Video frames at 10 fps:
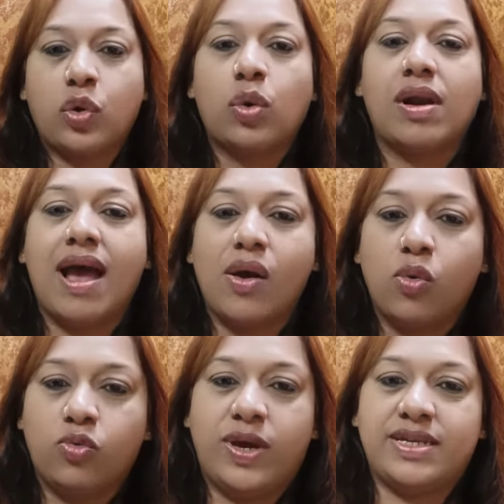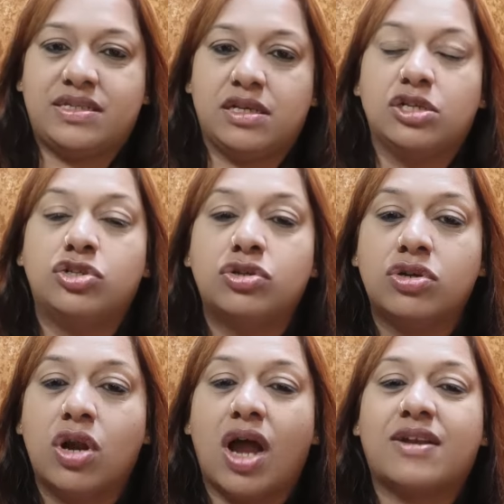Kurla West,
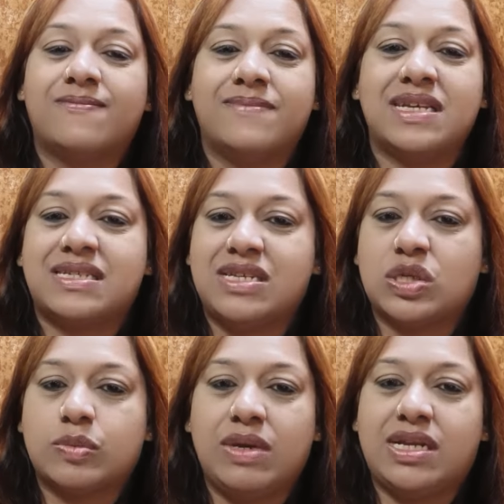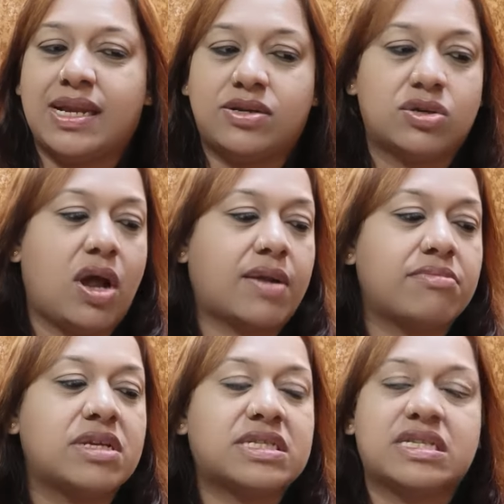do not miss this meeting. Do
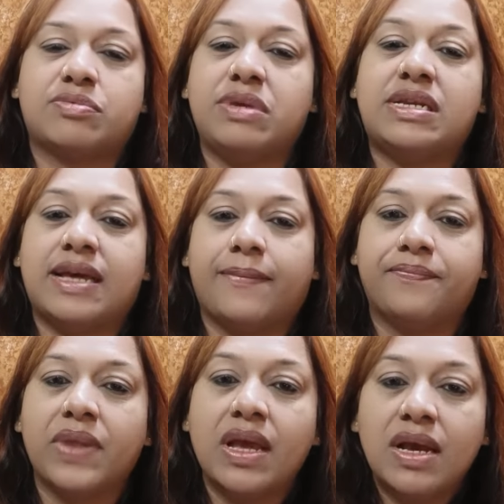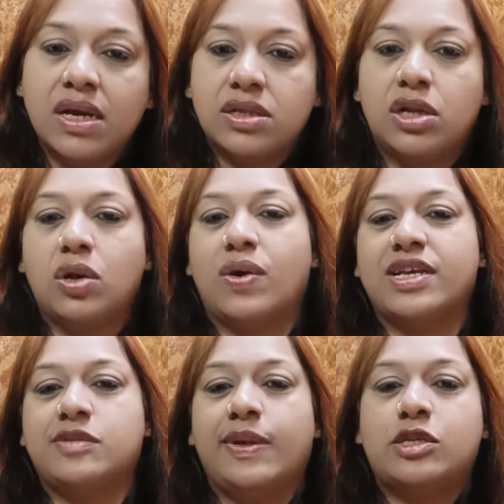not miss this meeting. The Lord
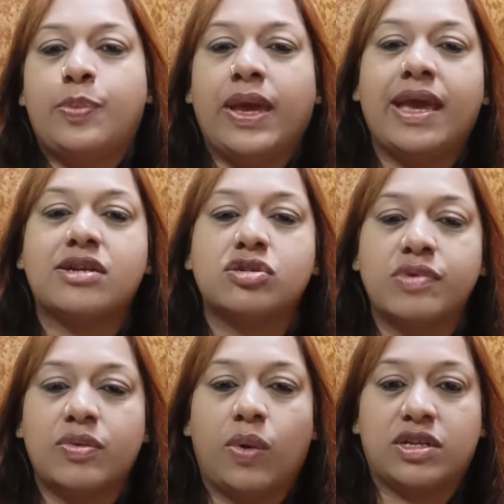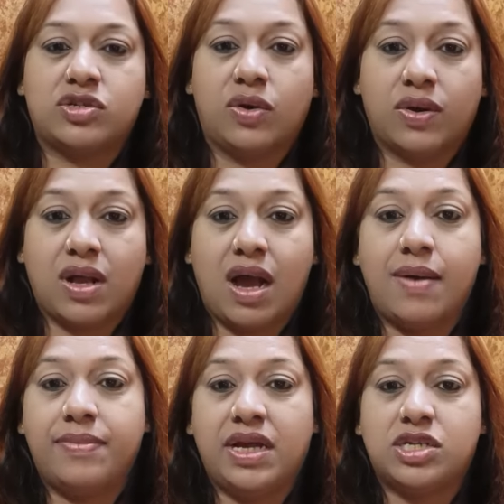has been speaking to me what's going to
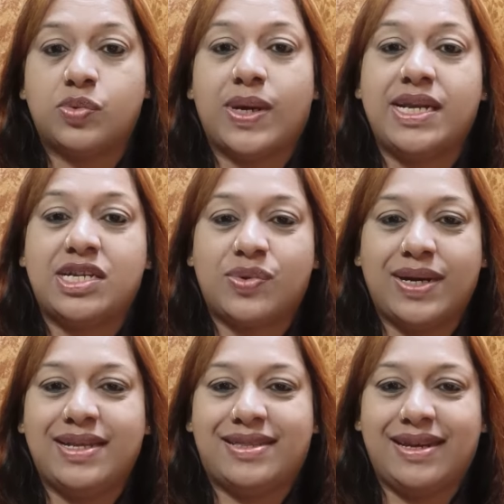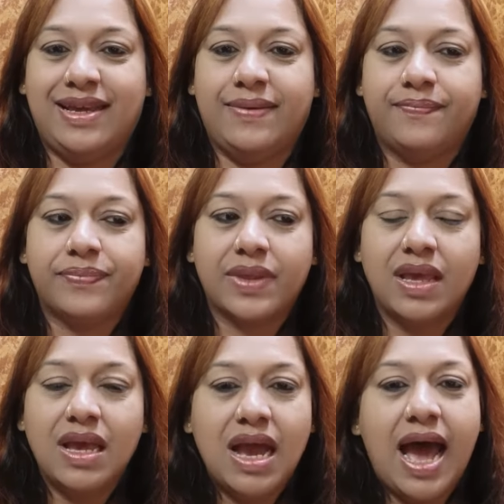come in
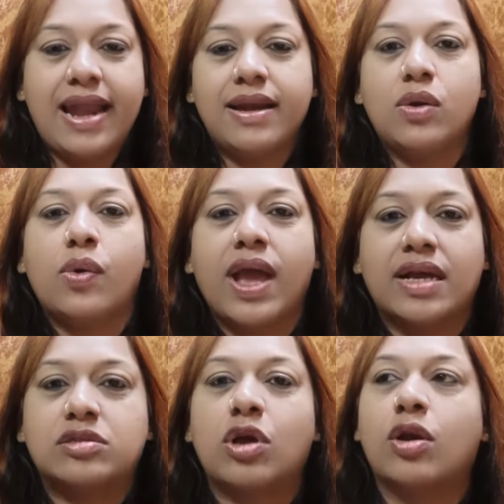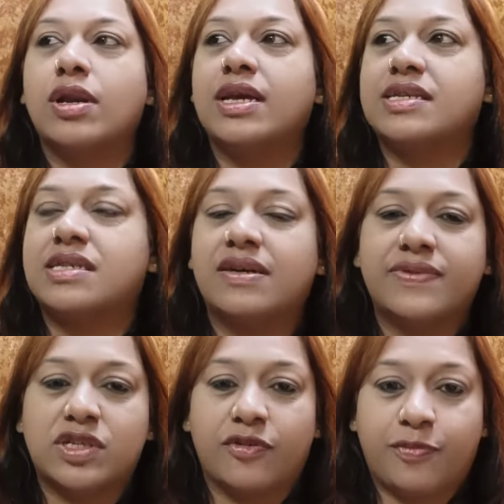2023. Hallelujah. It's not only a
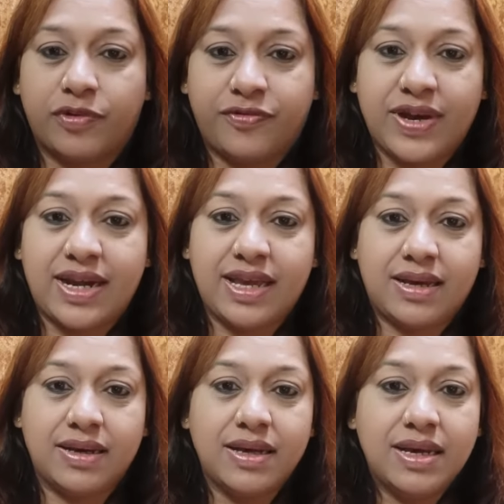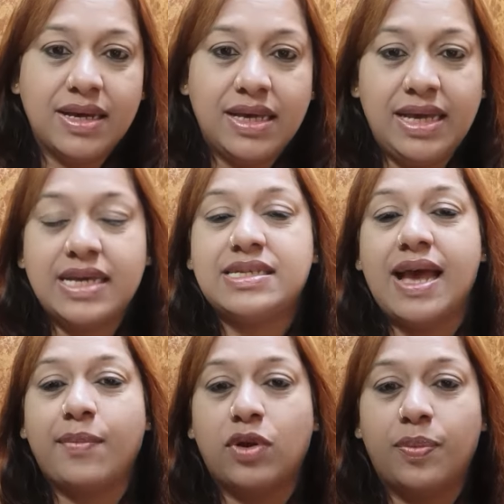service of prophetic. Yes,
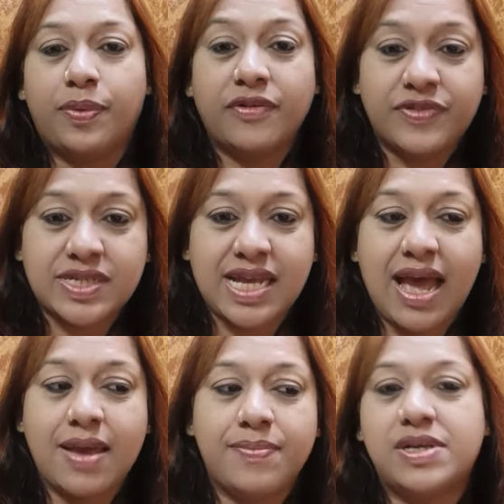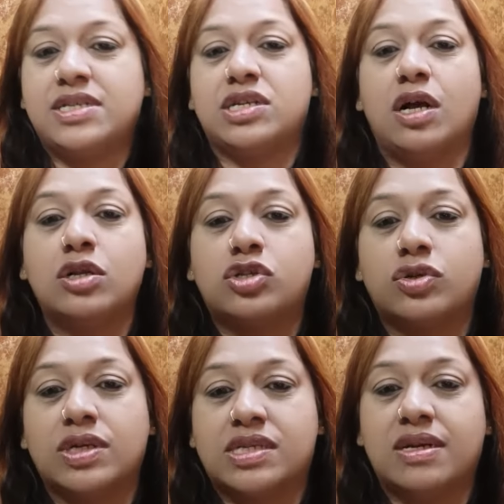I'm going to prophesy, but it's
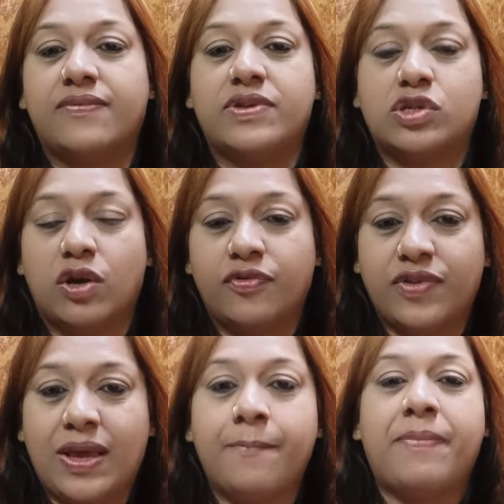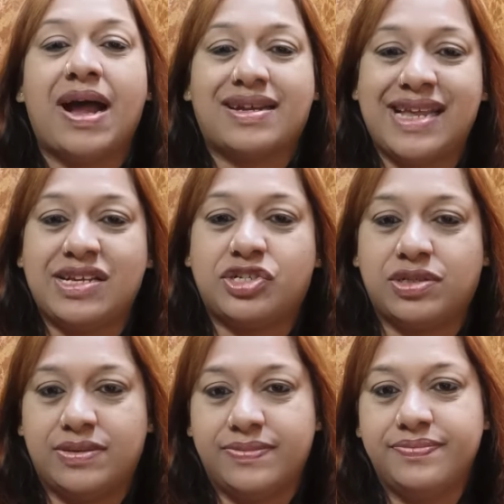also a service of
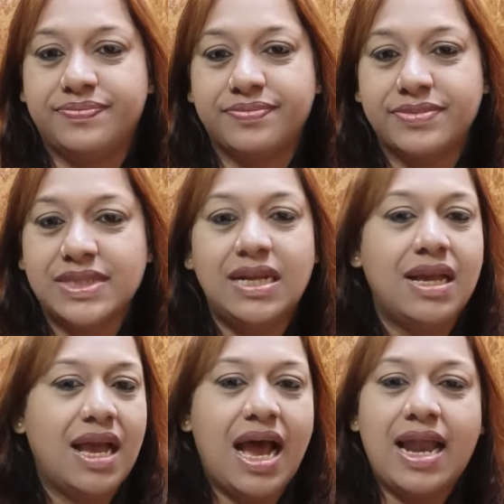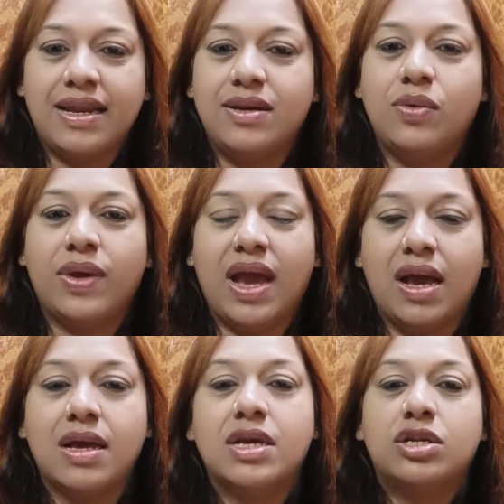impartation.
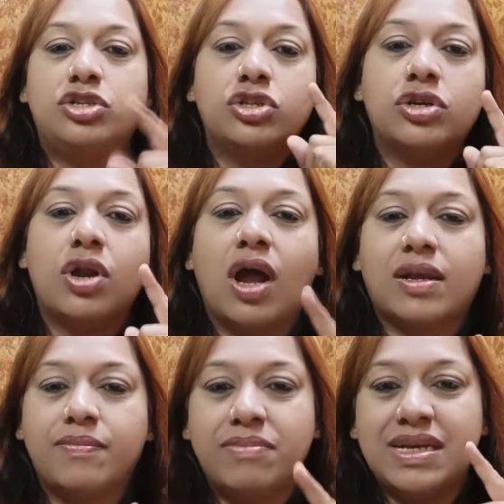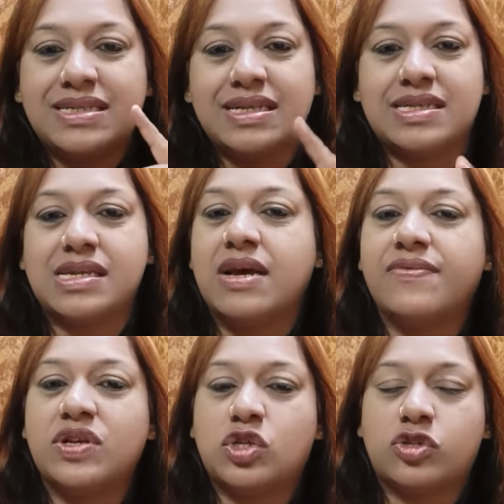Hallelujah. Do not miss the
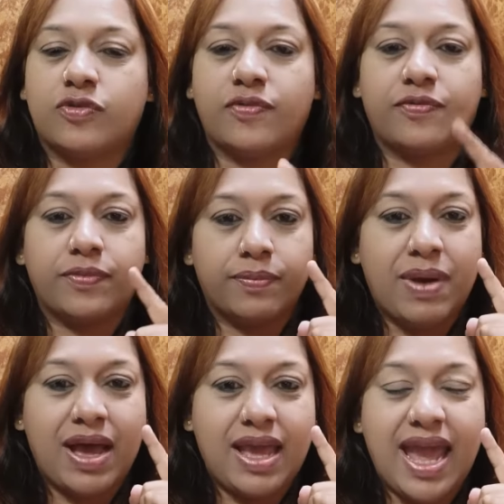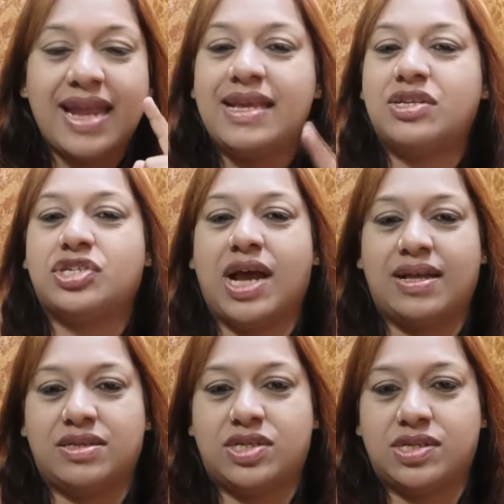service by any
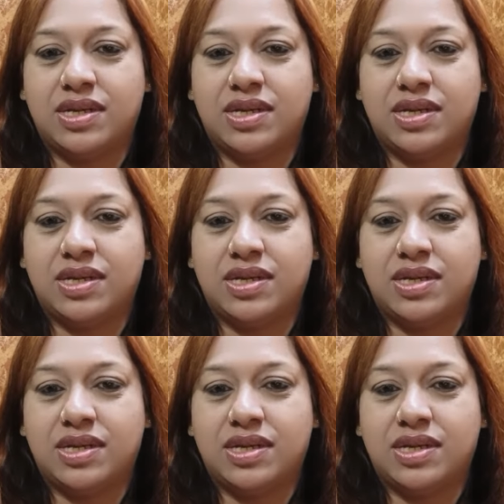chance.